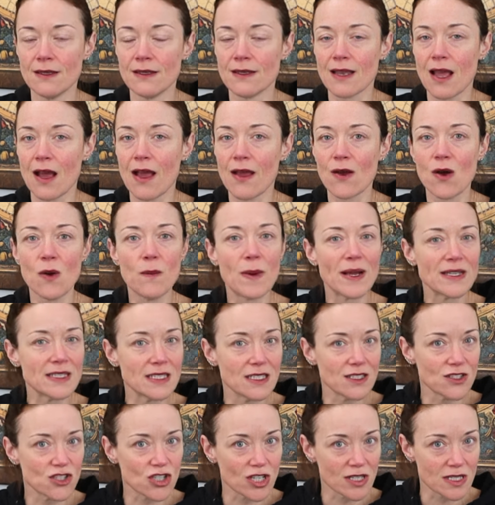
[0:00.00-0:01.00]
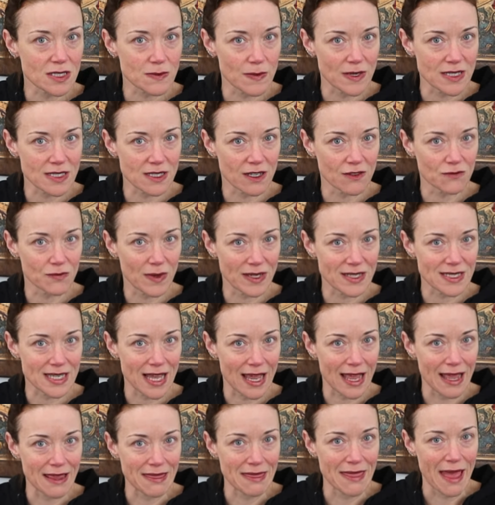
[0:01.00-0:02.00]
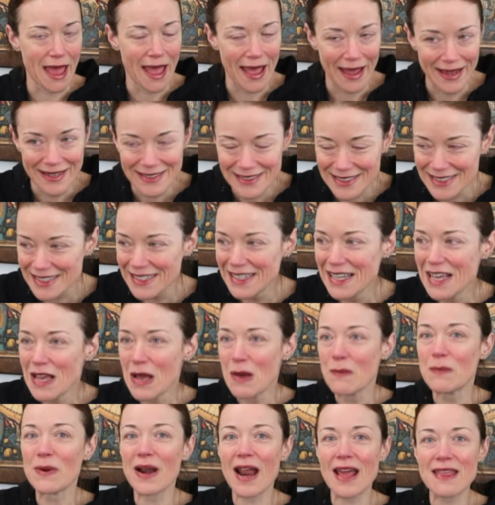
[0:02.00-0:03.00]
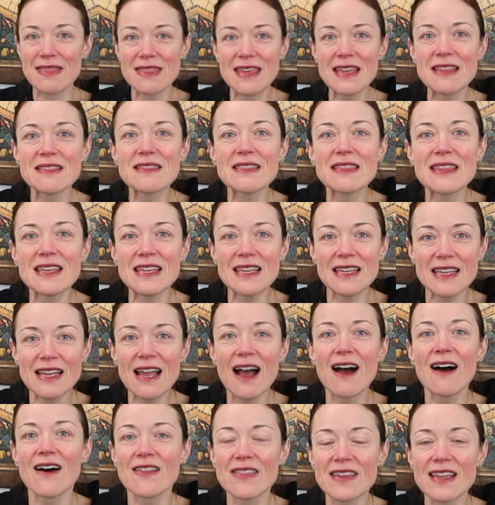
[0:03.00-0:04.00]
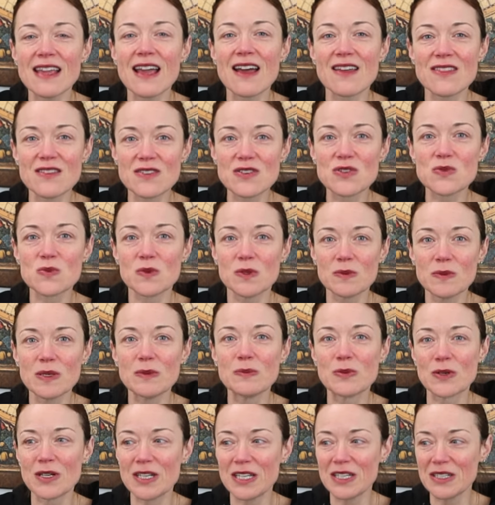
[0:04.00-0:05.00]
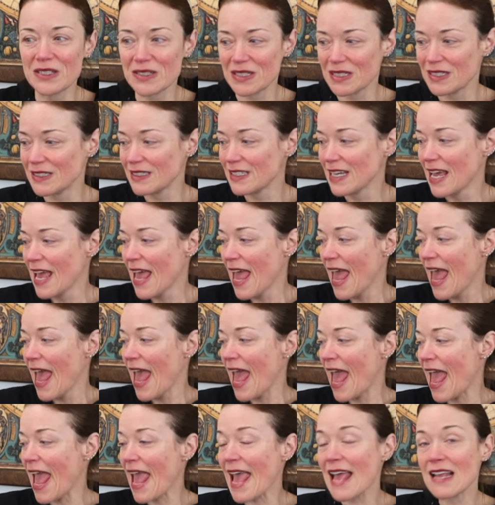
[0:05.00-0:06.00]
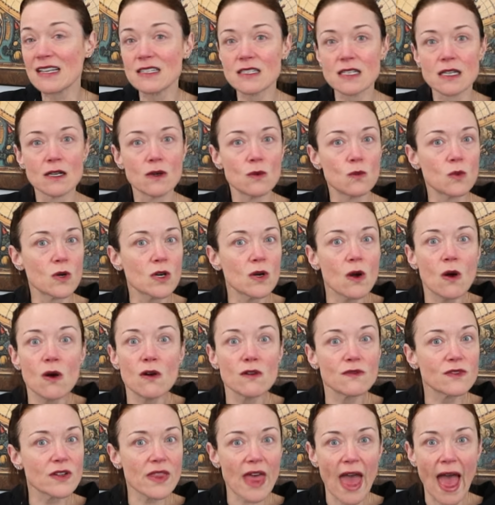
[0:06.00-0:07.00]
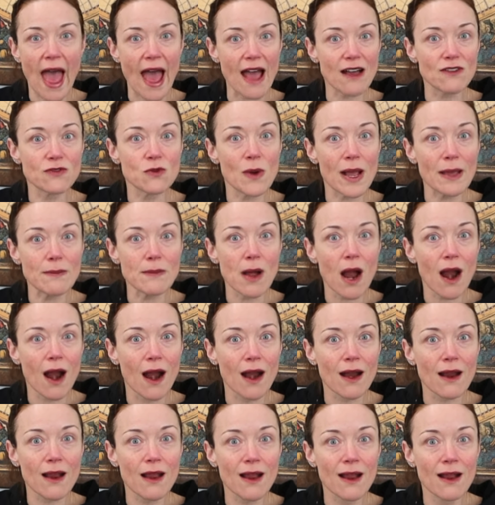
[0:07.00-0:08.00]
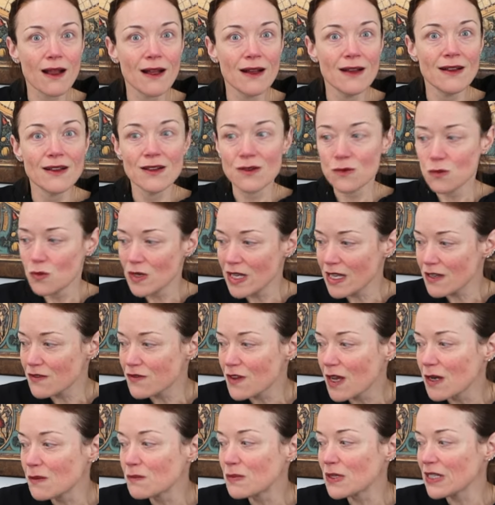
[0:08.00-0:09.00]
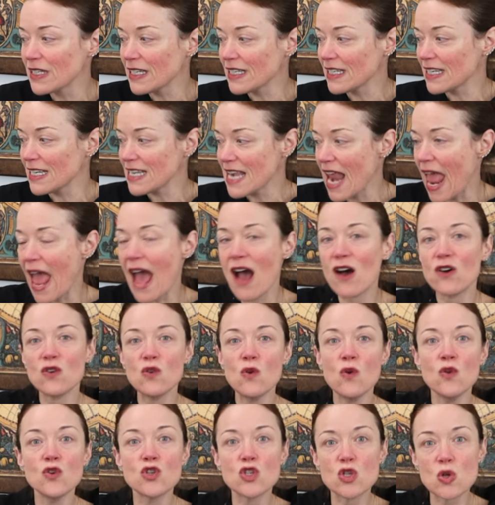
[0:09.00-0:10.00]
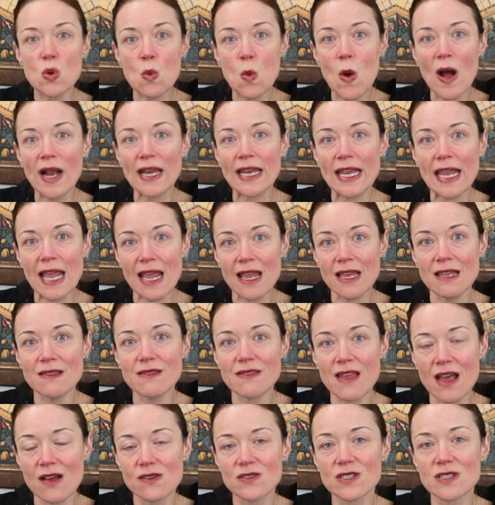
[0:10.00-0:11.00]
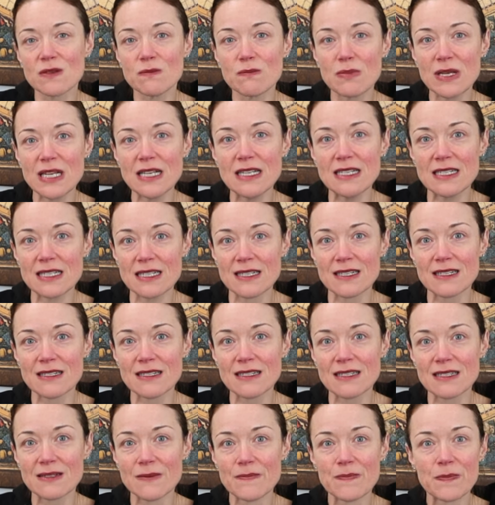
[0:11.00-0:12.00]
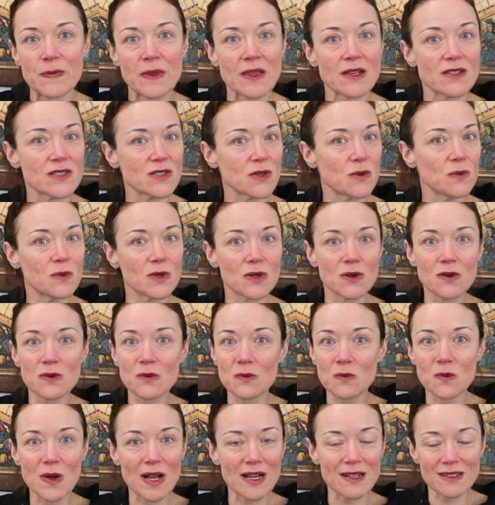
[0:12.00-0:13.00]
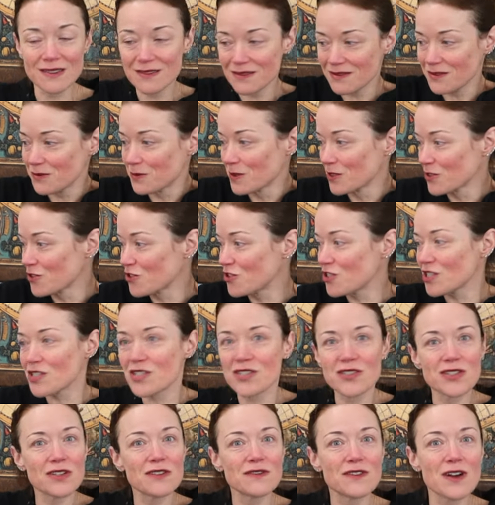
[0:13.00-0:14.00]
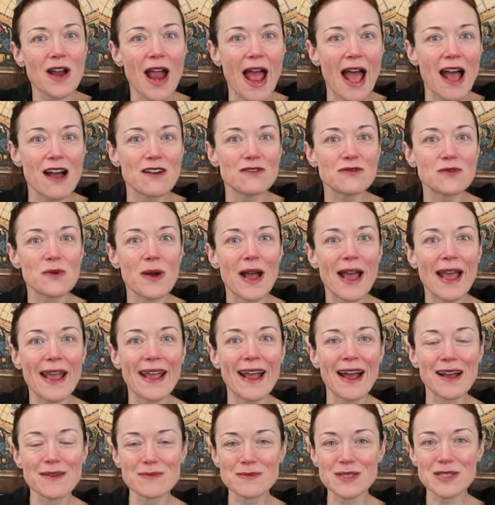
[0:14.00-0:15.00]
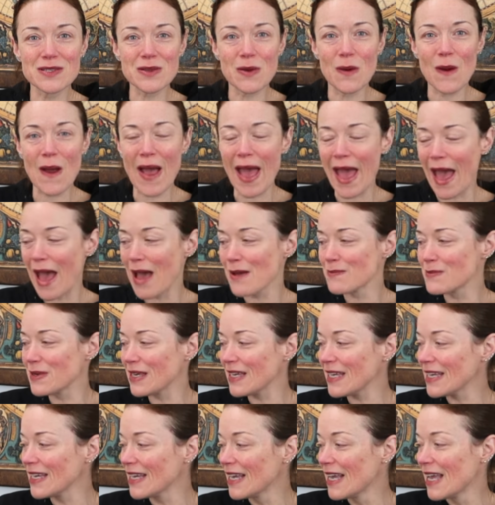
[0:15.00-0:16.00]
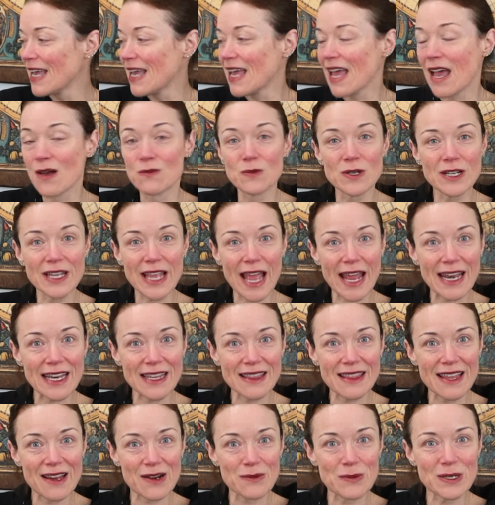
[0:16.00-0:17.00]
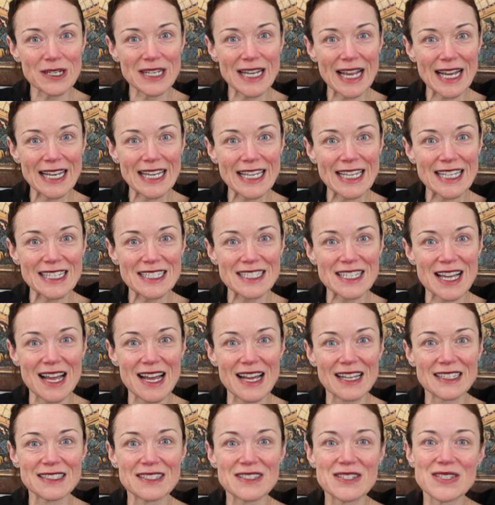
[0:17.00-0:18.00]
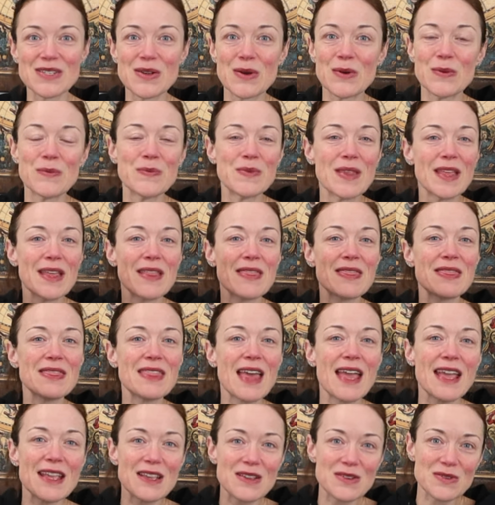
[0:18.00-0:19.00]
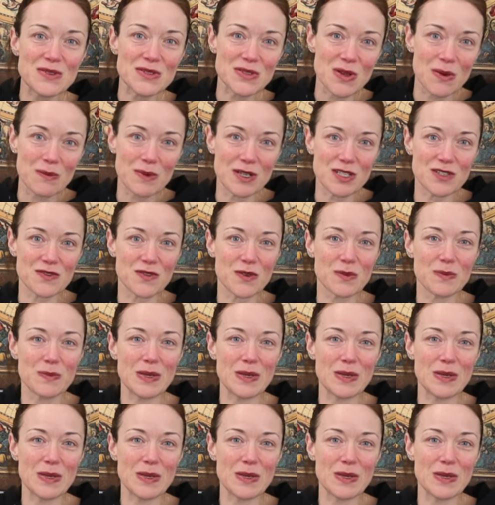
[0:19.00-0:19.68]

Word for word: Now, I hope I didn't jinx myself by saying that, but I think all the others will be pretty good. And we're over the halfway mark. We have completed now 28,000 pieces. So we're just over halfway. I'm so happy, and we're getting there. We're getting it done. So thank you so much for